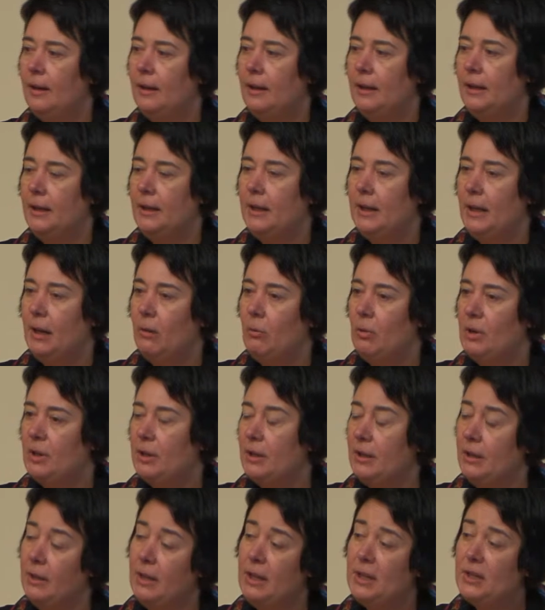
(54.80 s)
in
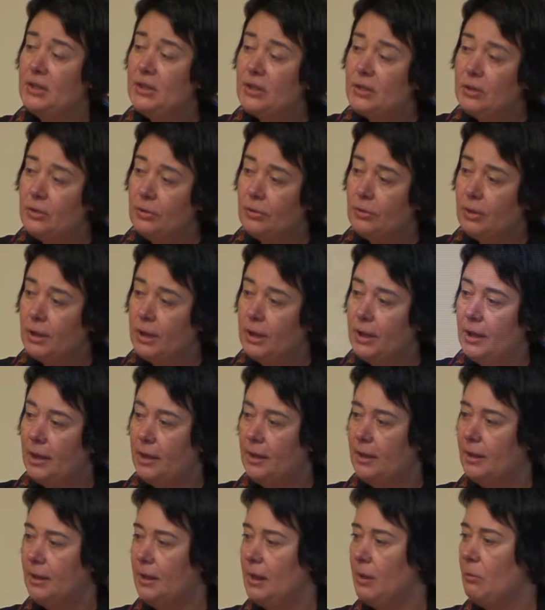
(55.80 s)
our history
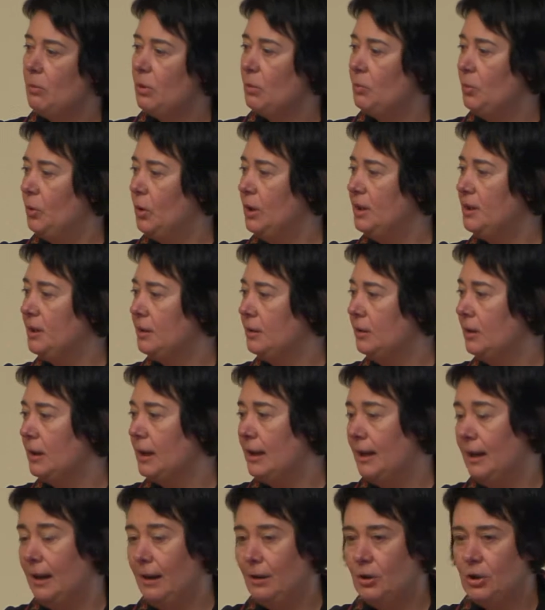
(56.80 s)
and in our political
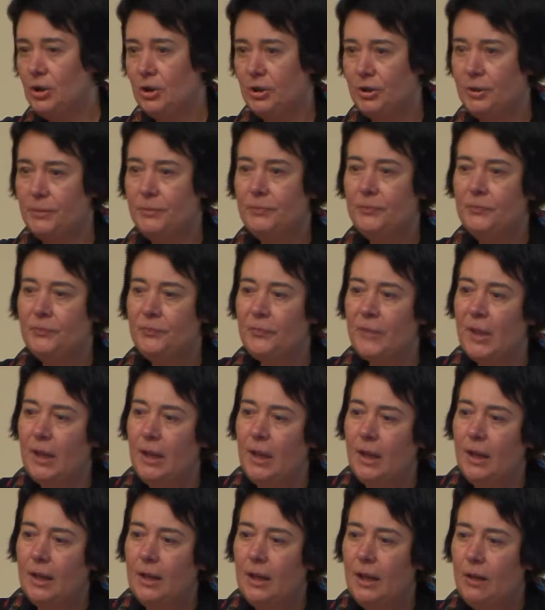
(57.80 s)
culture.
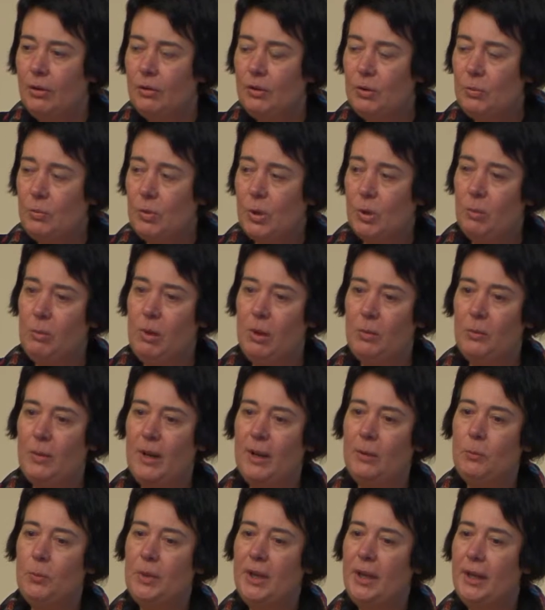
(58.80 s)
Now, the problem
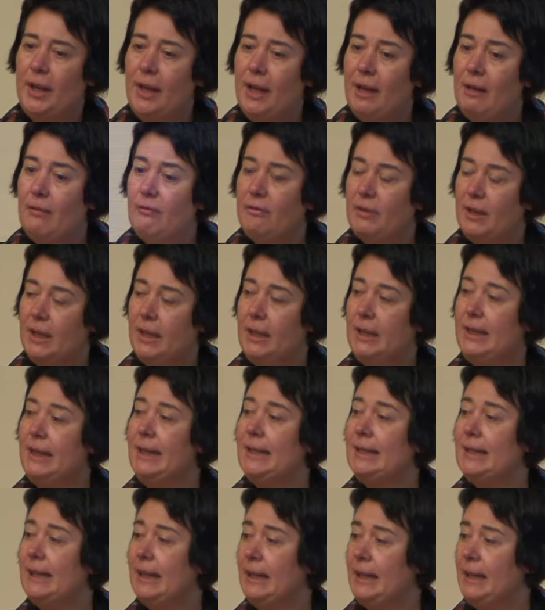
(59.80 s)
that we have in
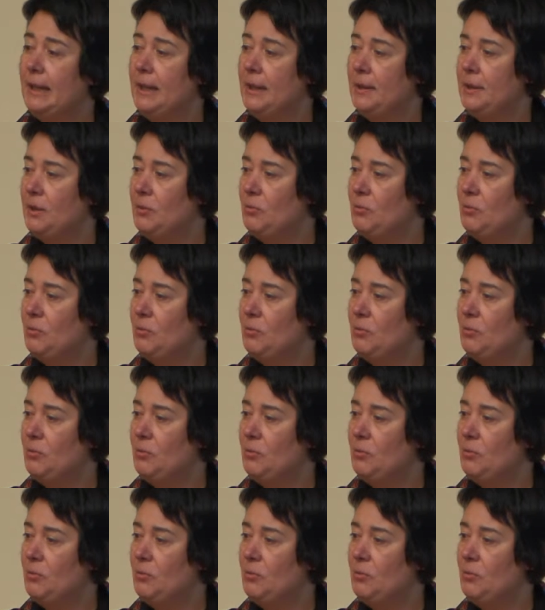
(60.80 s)
Italy at the